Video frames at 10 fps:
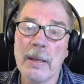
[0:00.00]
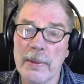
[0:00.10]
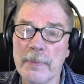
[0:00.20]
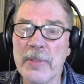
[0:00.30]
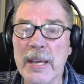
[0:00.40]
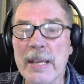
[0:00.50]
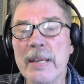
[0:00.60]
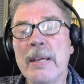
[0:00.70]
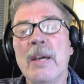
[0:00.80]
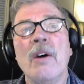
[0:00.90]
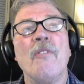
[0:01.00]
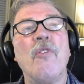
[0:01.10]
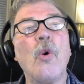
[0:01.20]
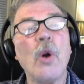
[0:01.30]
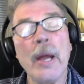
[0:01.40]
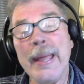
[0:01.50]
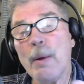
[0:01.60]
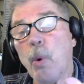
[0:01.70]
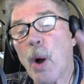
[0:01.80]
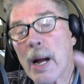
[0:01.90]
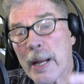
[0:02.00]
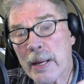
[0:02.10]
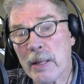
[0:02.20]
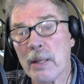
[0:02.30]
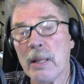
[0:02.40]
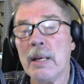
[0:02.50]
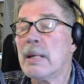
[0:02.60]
They, for a while,